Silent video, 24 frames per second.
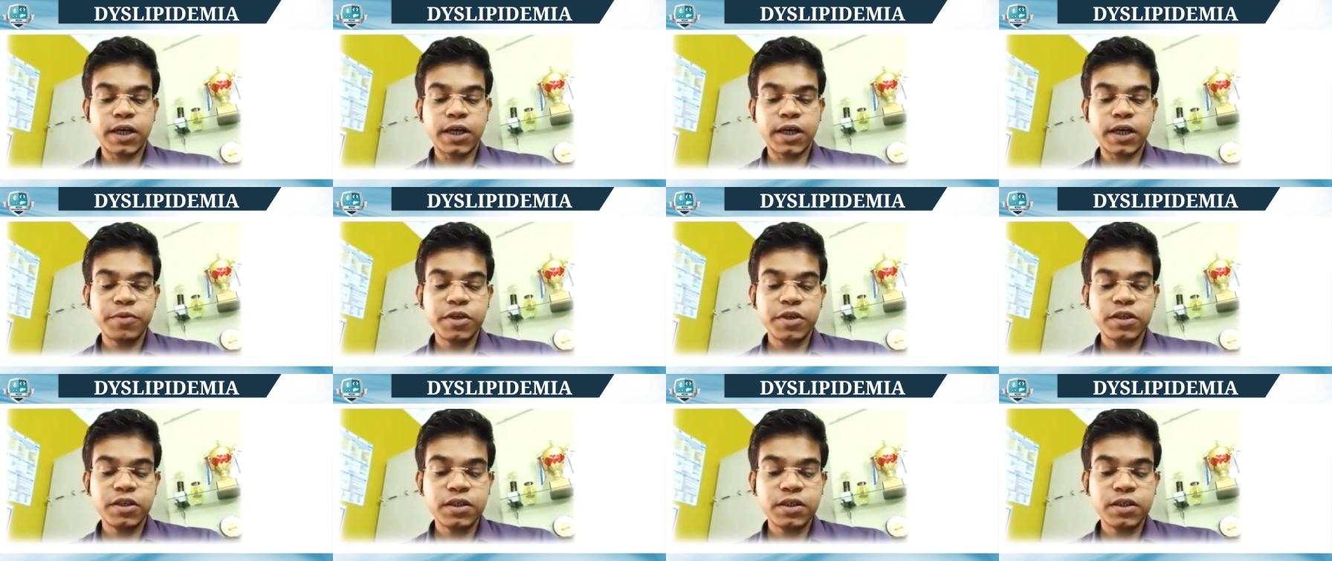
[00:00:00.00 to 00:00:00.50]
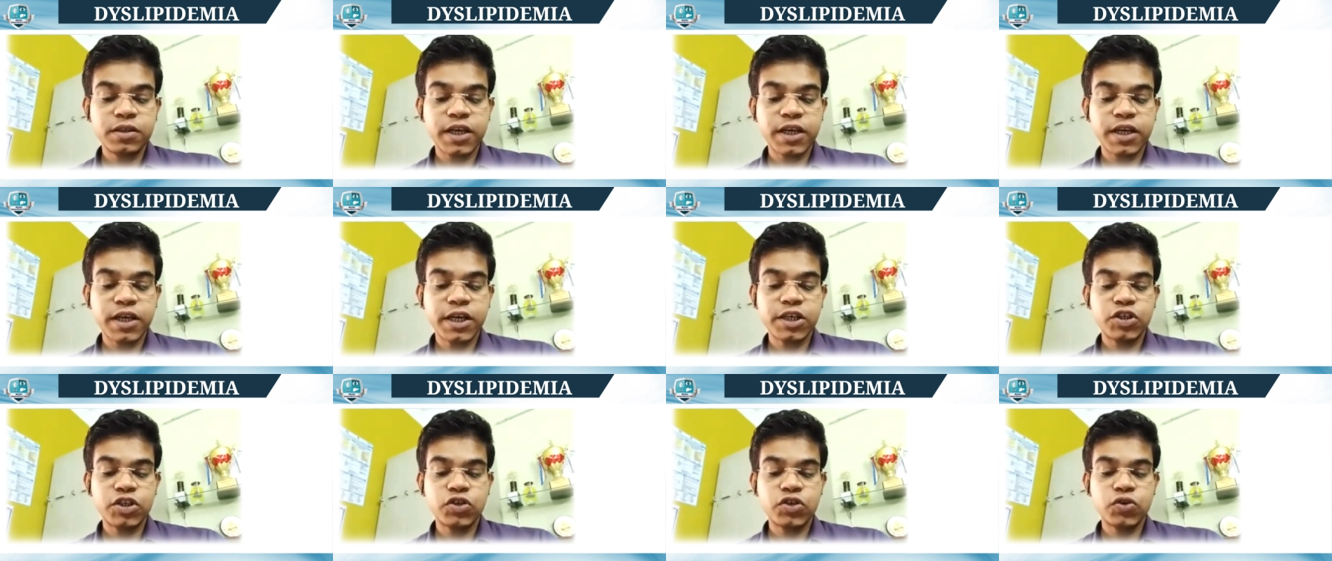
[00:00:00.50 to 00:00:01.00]

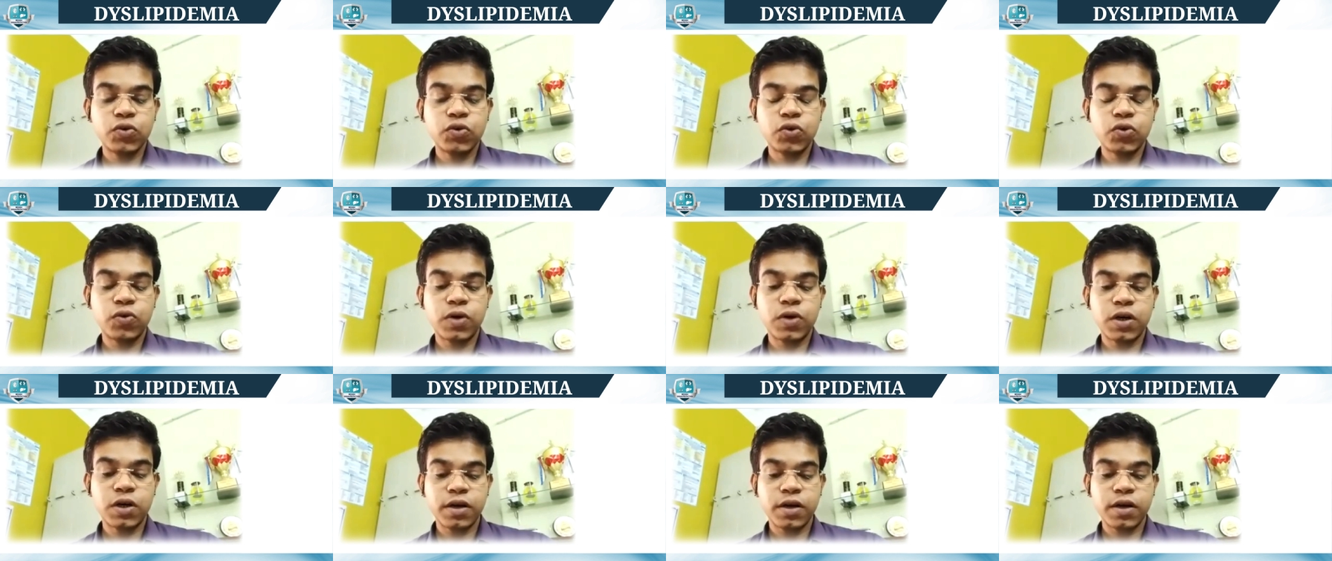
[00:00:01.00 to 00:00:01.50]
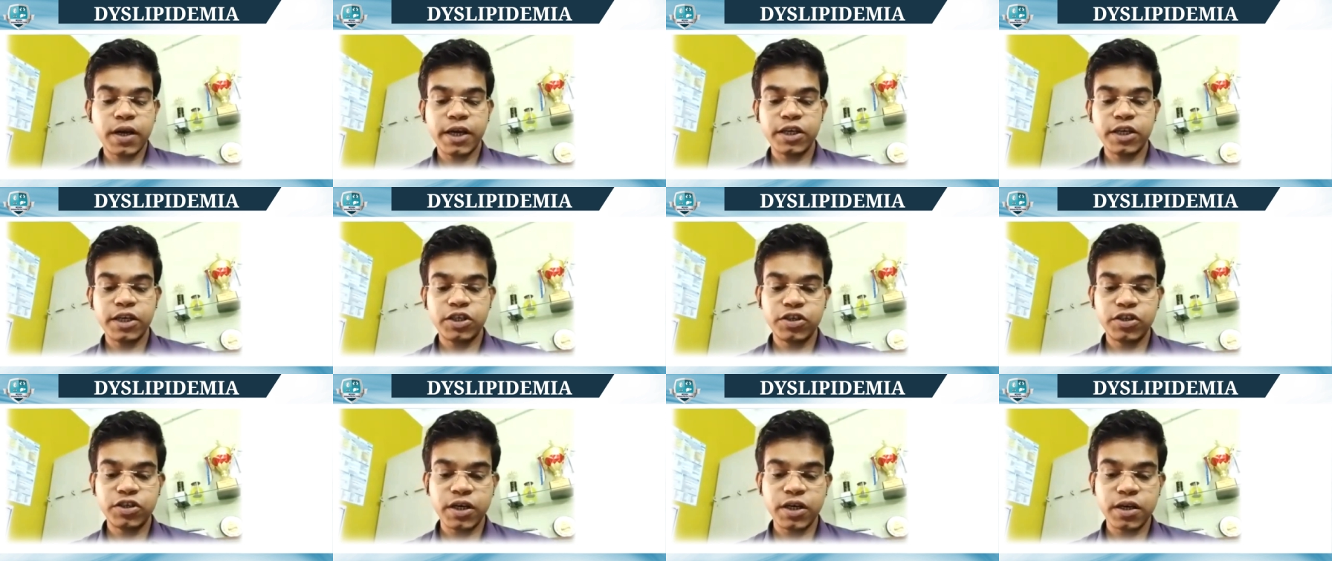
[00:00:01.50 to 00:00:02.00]
Diabetes tends to lower
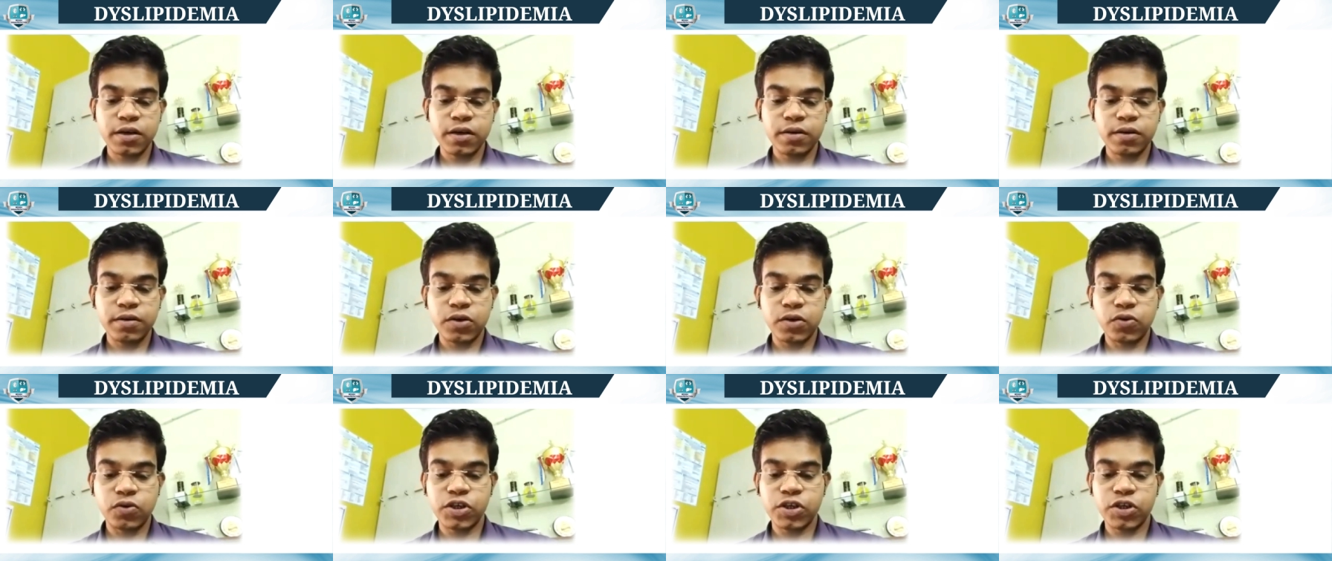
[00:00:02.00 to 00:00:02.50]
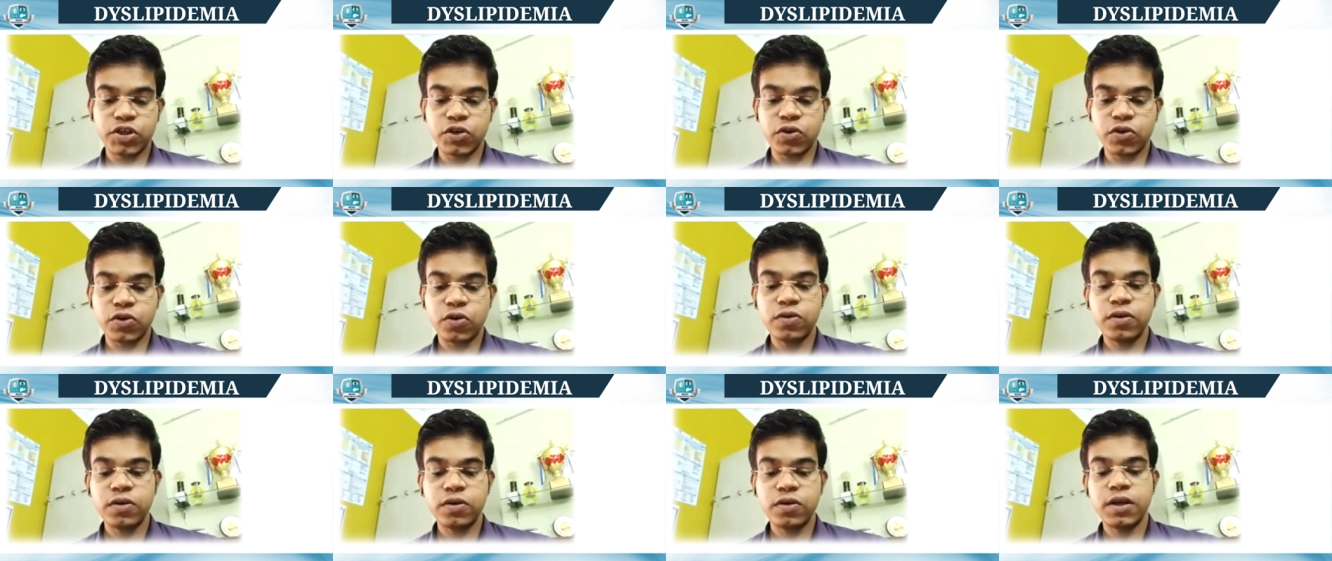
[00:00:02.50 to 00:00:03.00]
HDL
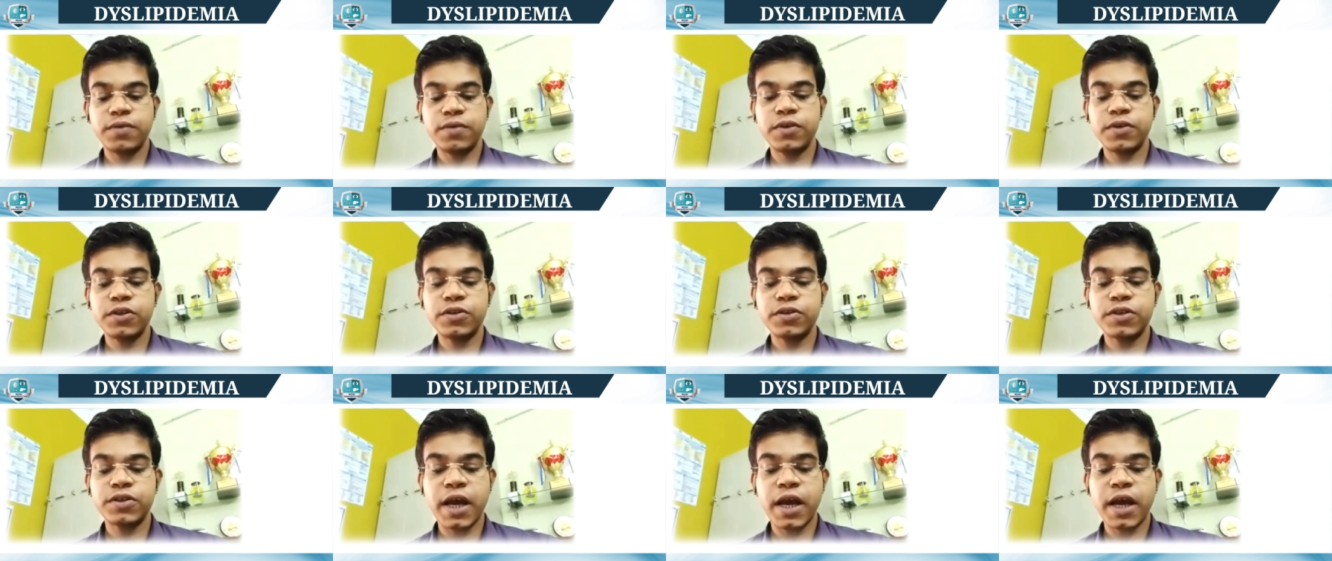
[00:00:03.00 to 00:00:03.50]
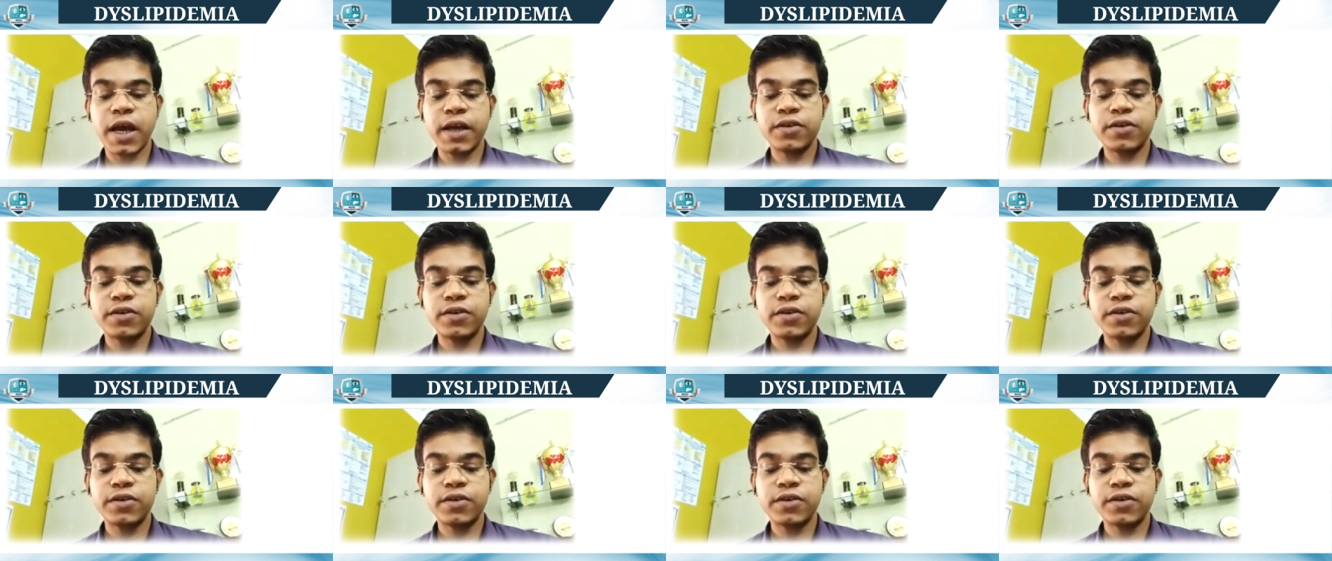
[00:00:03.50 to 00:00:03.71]
cholesterol levels